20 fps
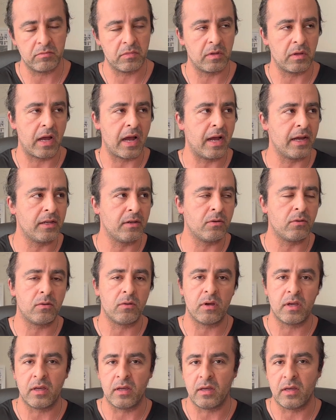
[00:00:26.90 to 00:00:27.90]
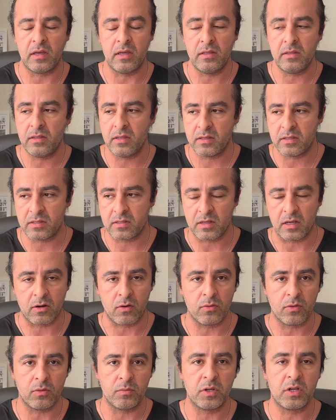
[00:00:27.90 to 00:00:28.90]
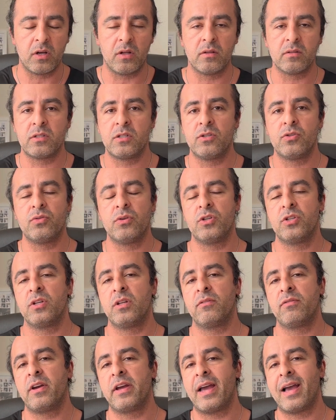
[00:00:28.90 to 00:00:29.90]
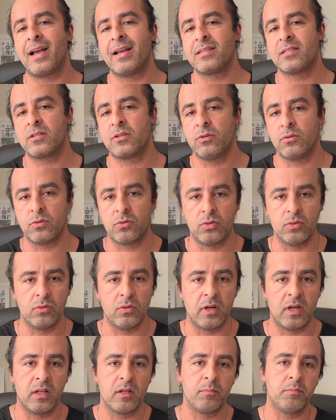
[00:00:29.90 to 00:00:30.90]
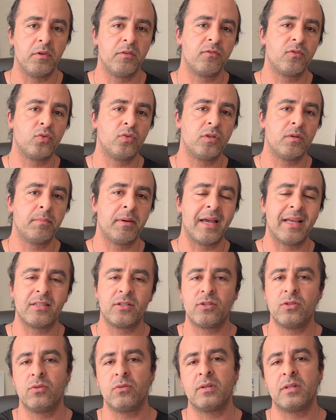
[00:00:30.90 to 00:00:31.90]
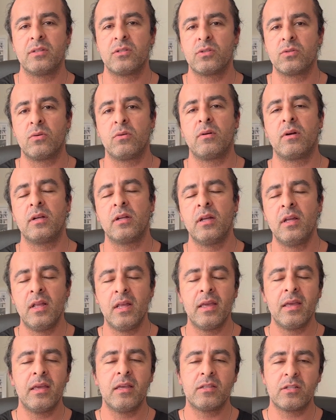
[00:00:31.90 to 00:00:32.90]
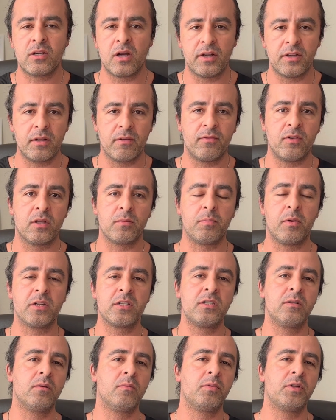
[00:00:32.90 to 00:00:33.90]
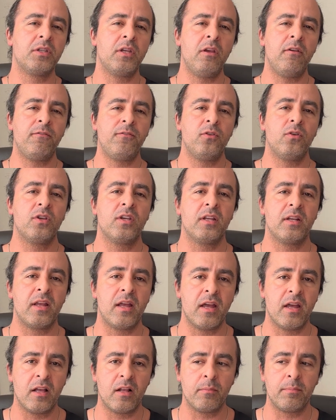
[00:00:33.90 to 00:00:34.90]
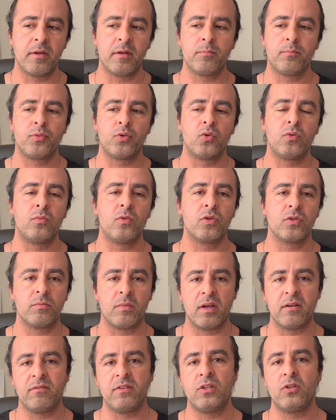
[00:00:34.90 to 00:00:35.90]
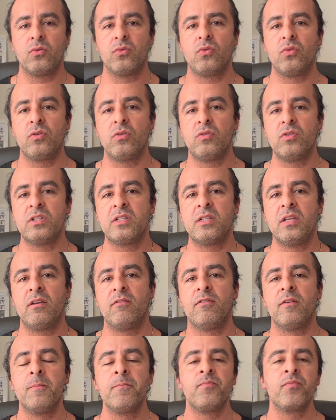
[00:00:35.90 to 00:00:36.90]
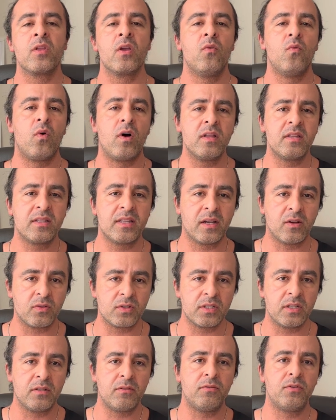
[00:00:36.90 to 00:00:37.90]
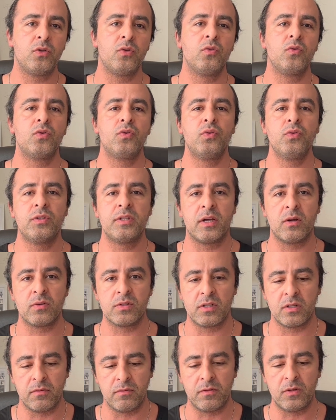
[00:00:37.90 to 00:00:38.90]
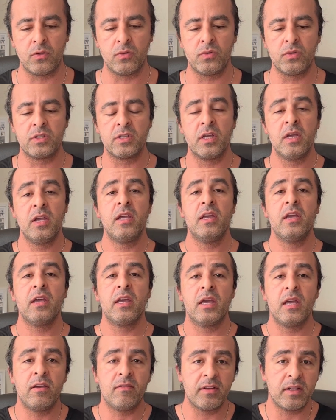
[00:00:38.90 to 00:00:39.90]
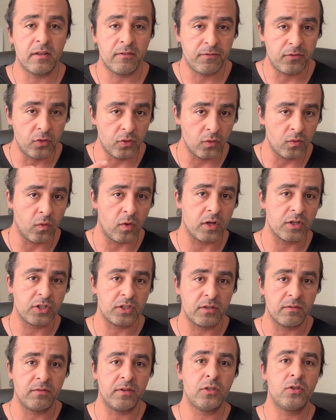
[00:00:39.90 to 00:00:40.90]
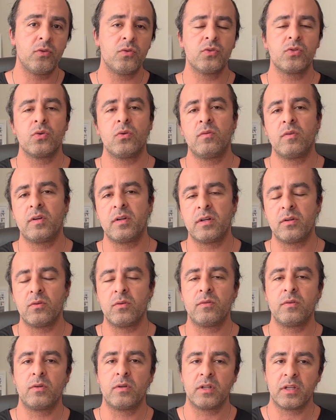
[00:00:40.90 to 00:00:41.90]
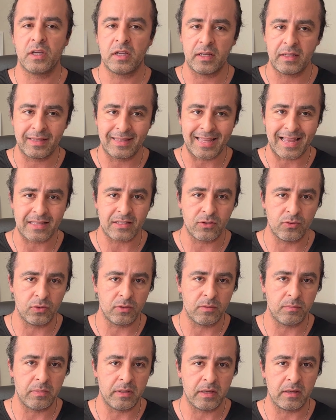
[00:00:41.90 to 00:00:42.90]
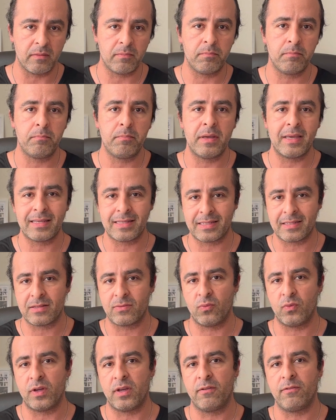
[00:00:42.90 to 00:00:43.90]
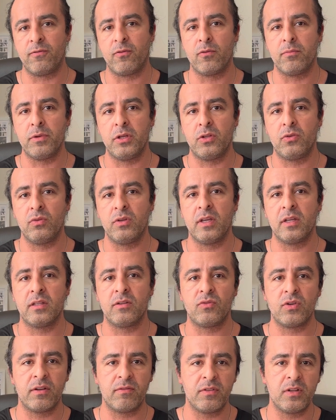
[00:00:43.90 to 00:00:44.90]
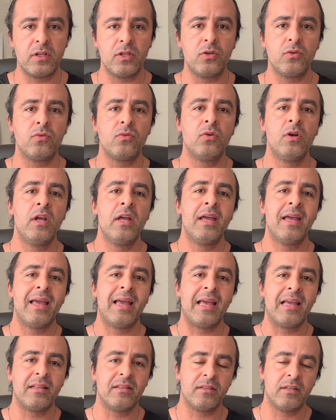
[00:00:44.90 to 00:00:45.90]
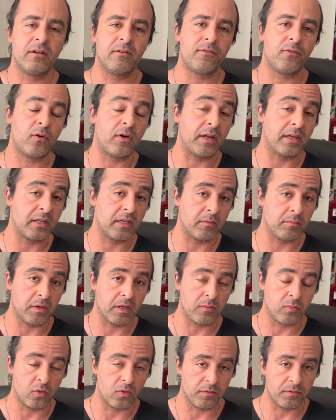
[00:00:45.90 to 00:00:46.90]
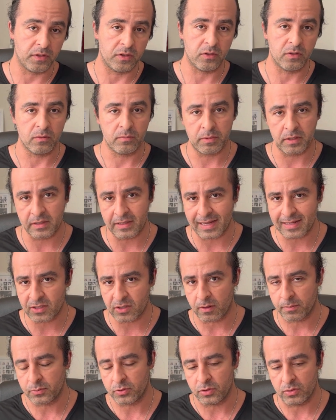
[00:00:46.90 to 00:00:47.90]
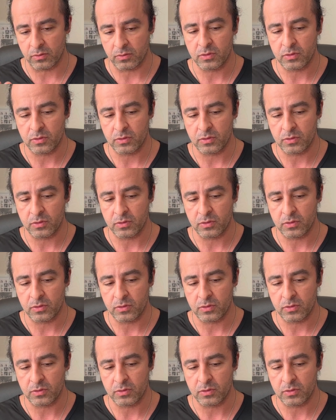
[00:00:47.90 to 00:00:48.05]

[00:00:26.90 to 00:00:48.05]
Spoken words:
I know in this economical situation, if I ask you to help me through the Patreon and so on, it's kind of not possible. But if you can help and promote my video to receive 1,000 views, 2,000 views, even if you watch the videos over and over again, that could be a best way for me to get revenue, and therefore I can make more video. But that's up to you.